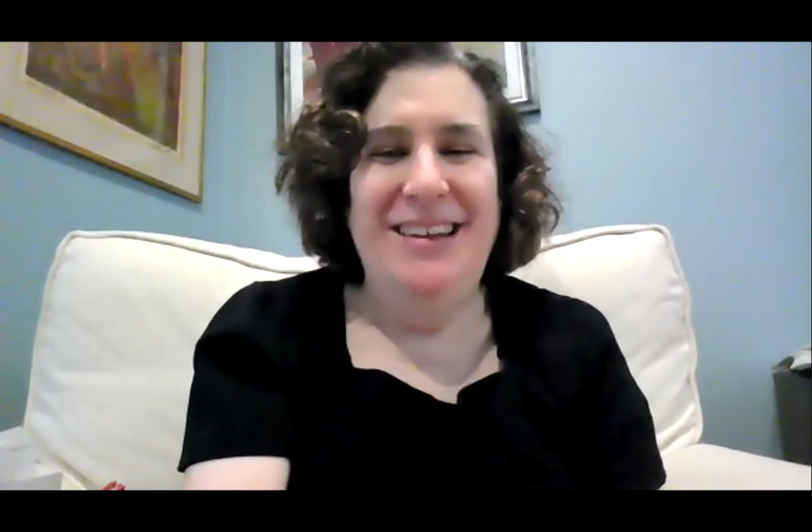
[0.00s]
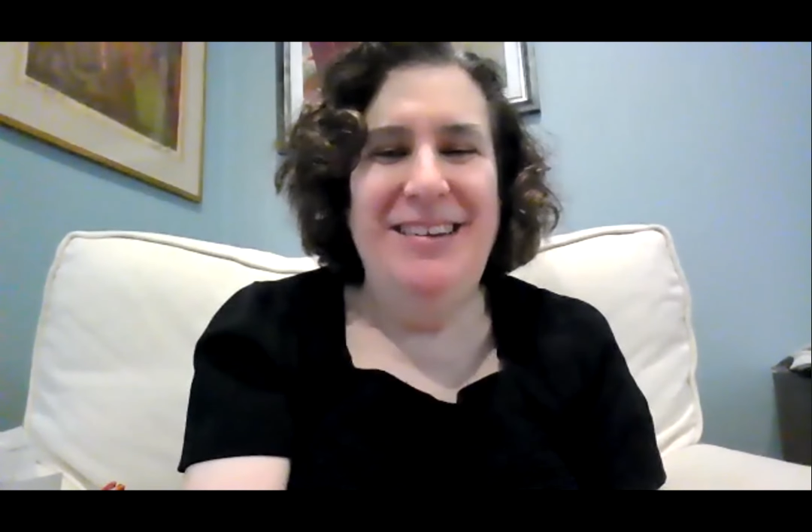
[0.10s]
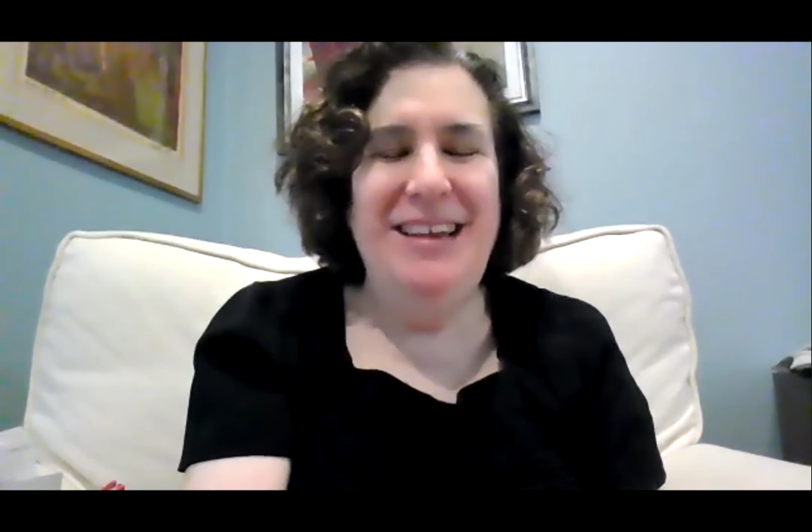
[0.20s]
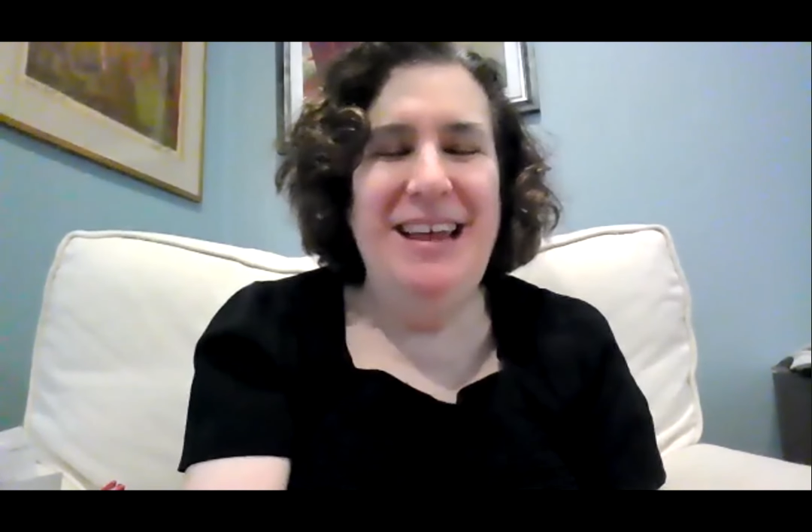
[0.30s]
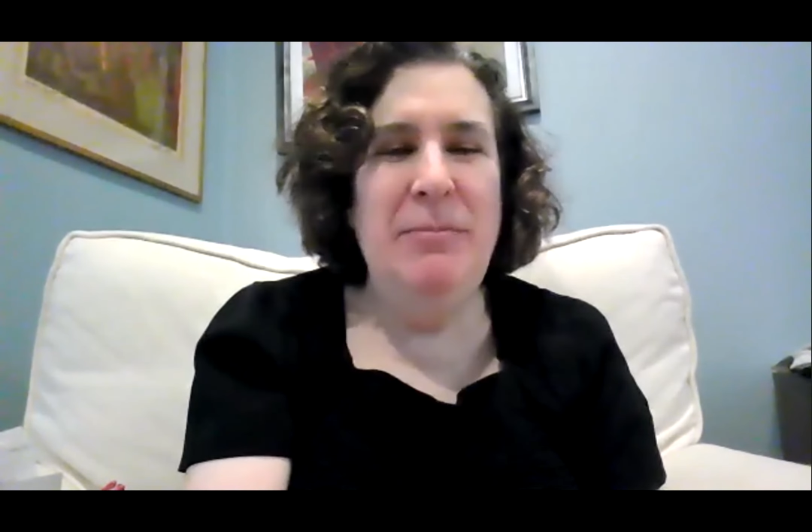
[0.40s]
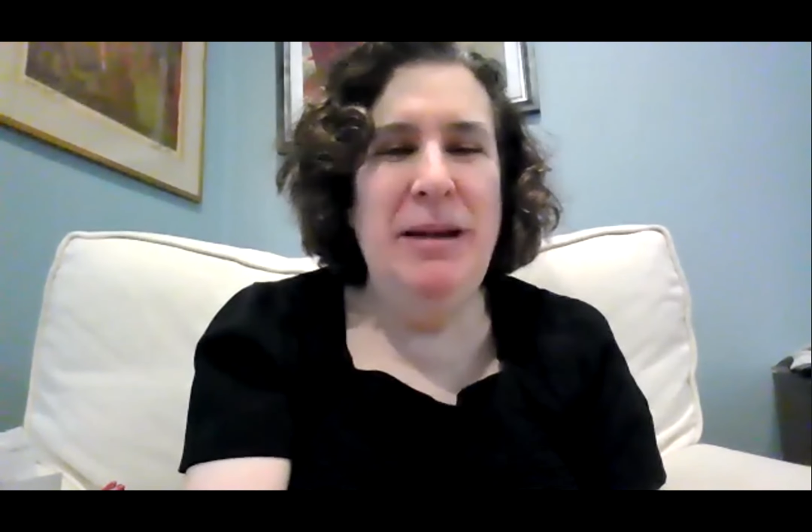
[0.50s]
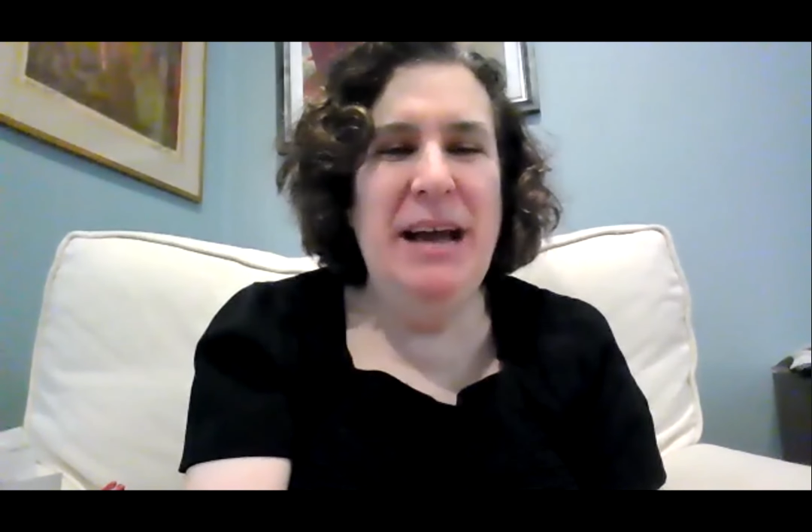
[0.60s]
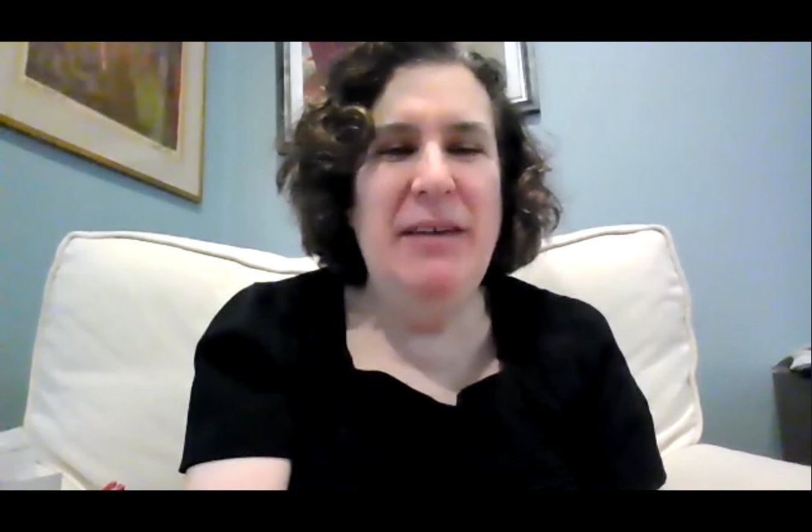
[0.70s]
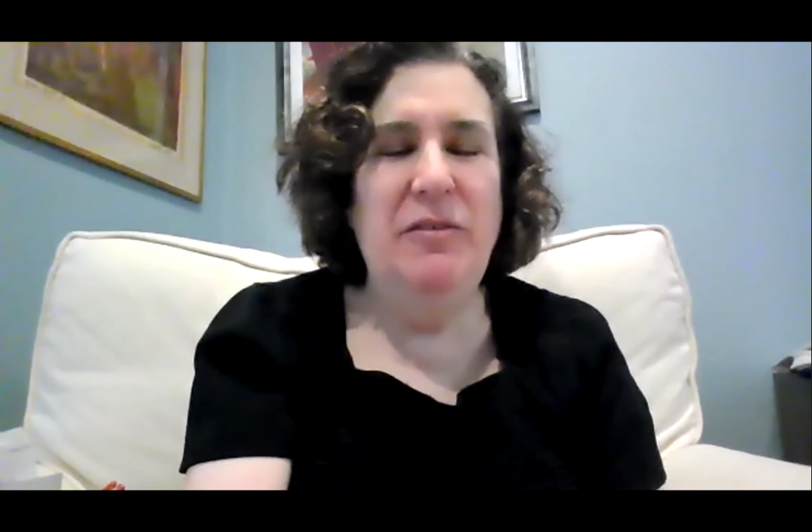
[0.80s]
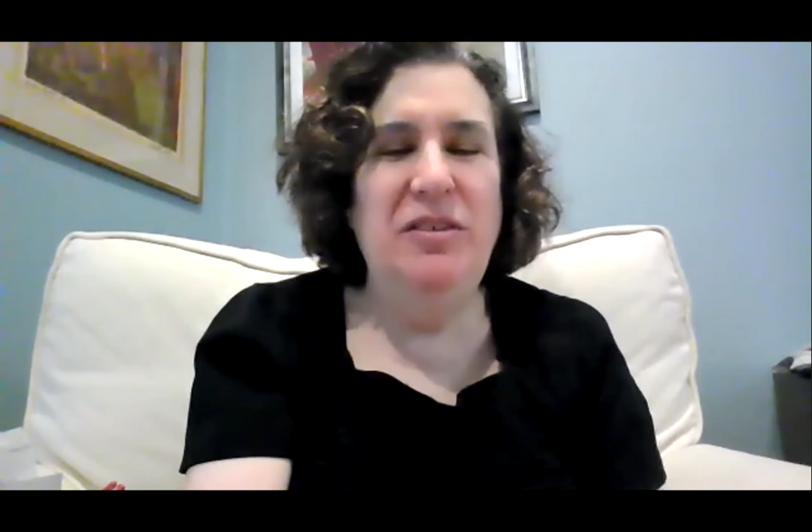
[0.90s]
Does anybody
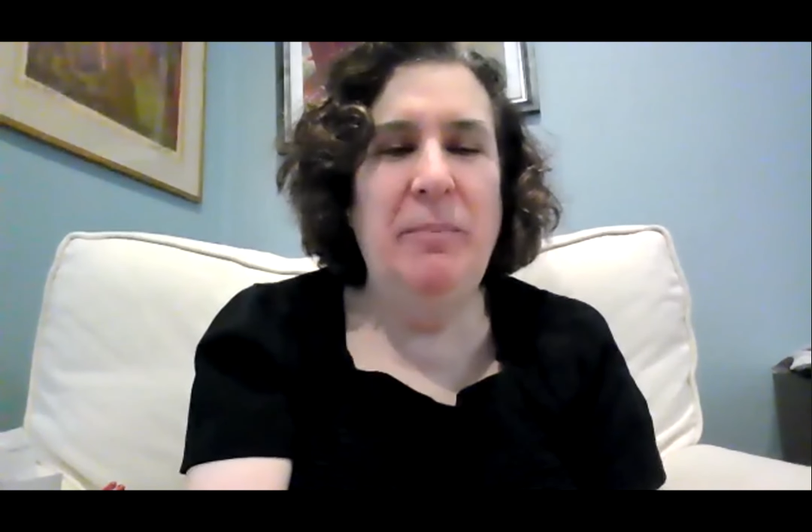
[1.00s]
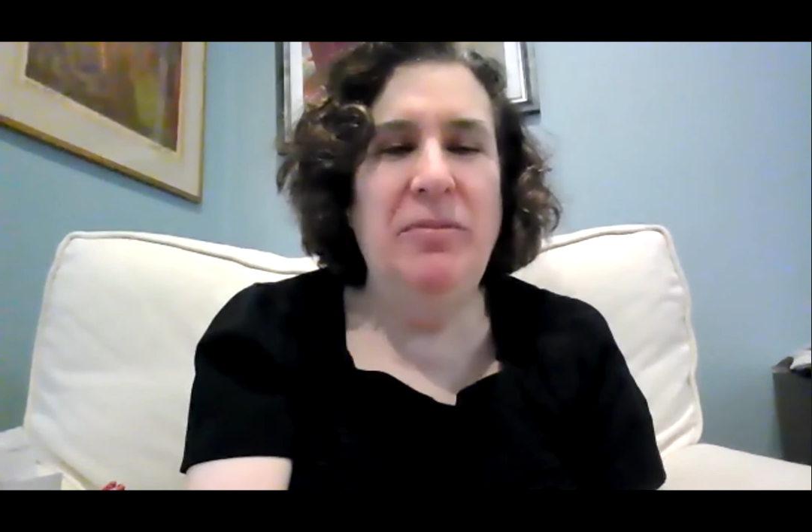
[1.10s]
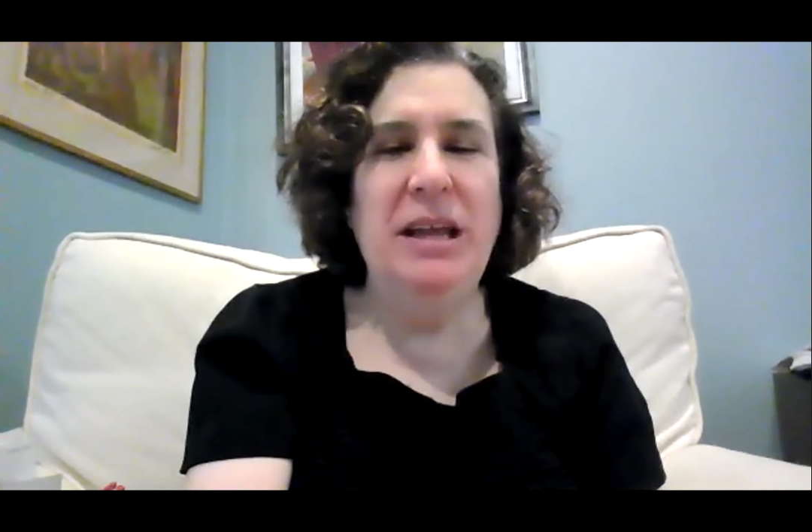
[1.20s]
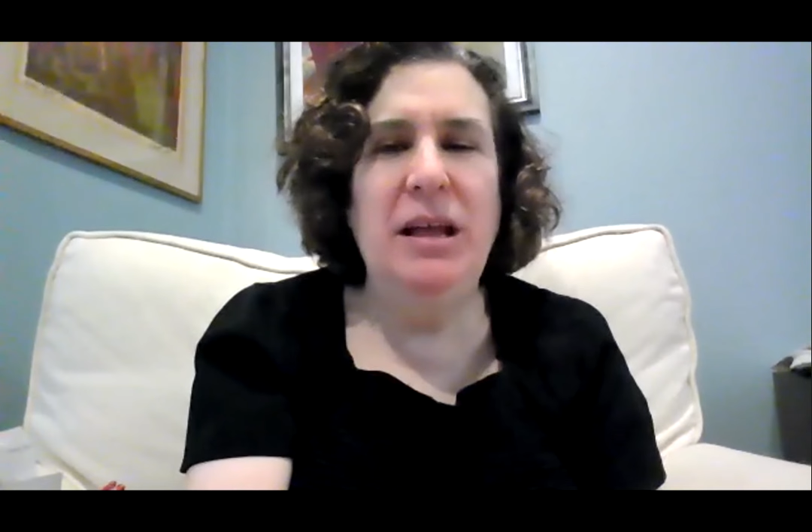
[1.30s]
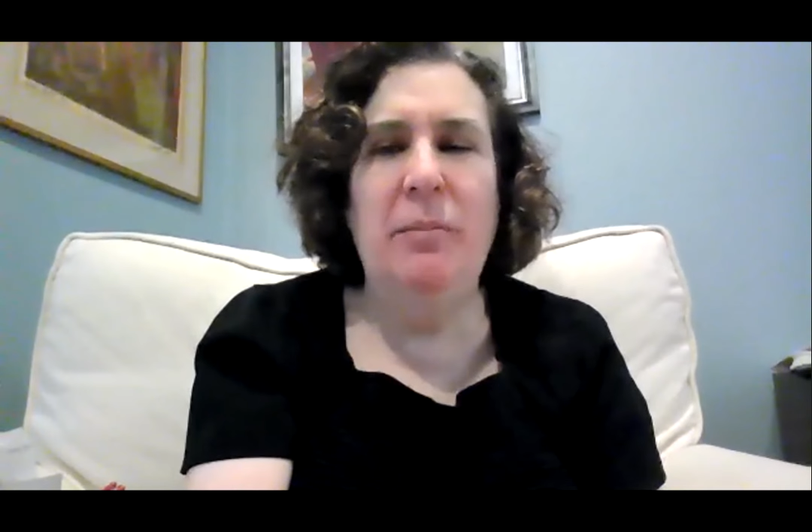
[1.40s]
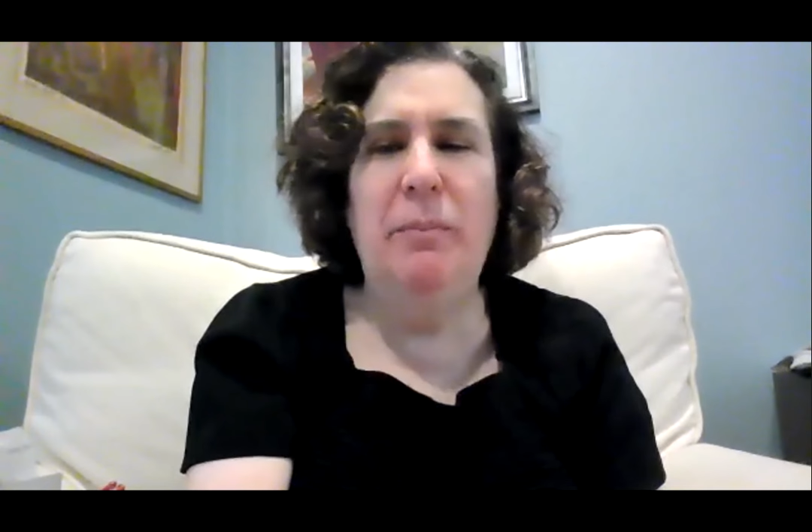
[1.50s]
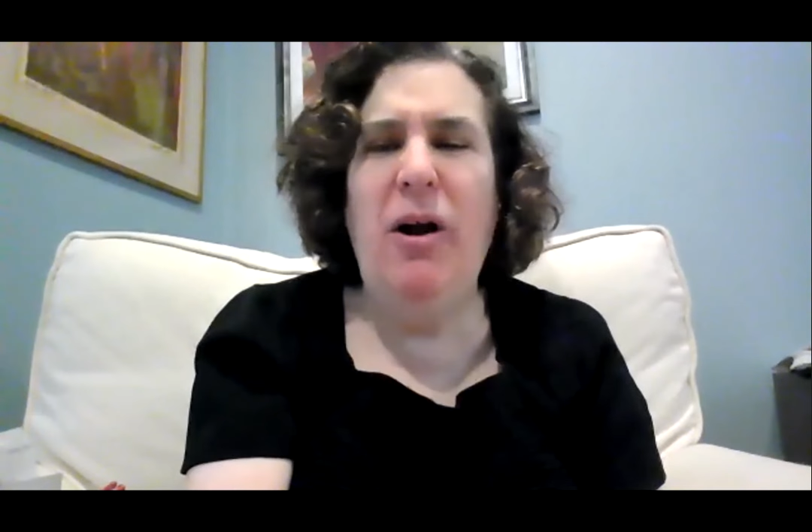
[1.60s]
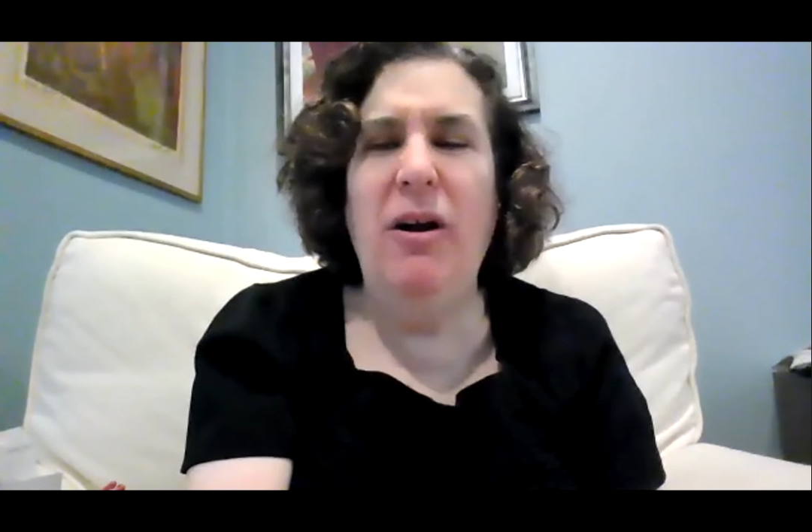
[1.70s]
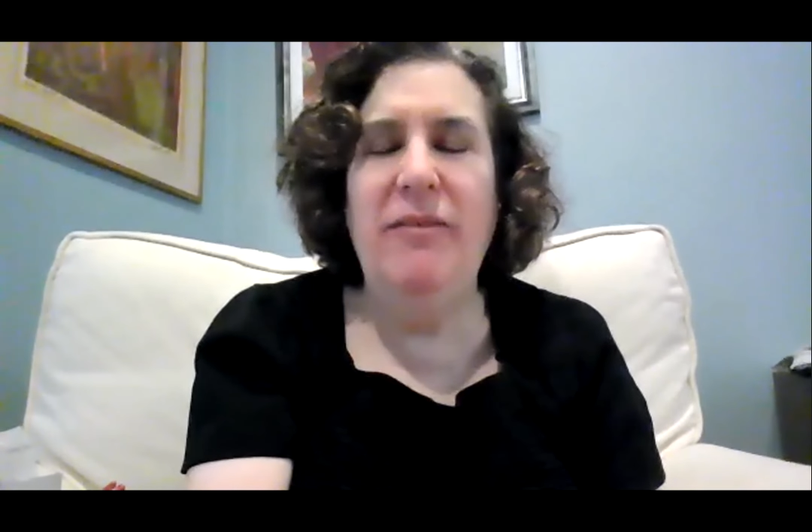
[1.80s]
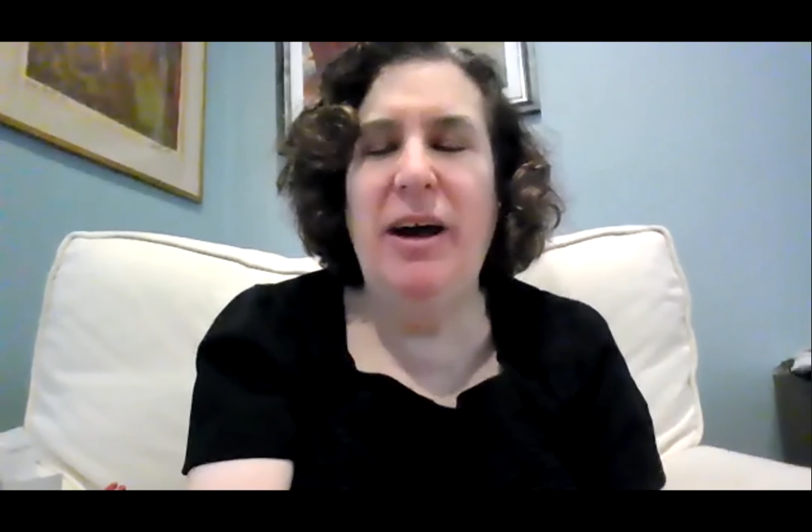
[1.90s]
have a, something, a
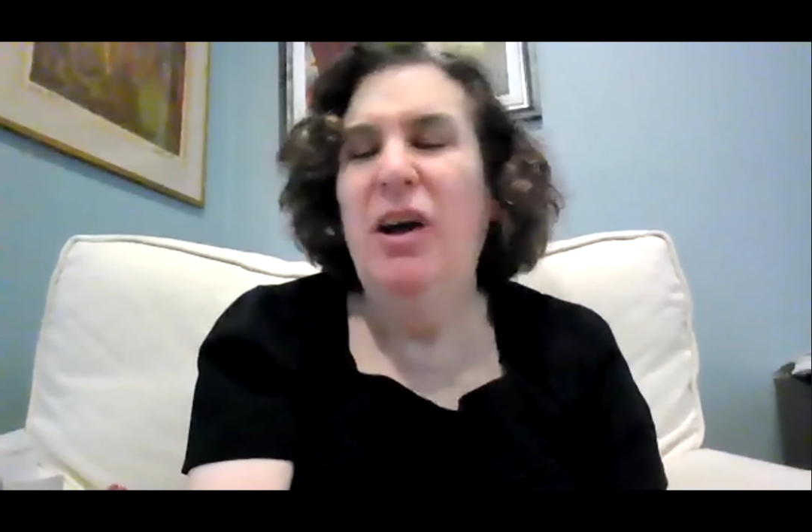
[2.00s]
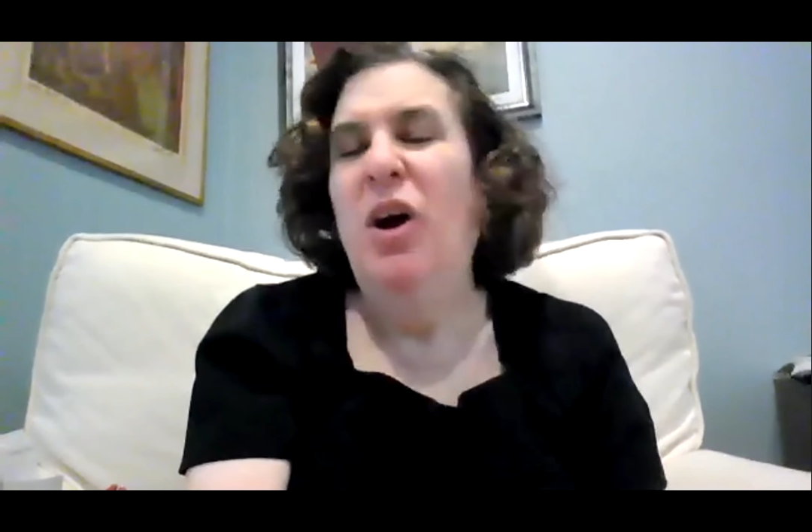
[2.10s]
part of,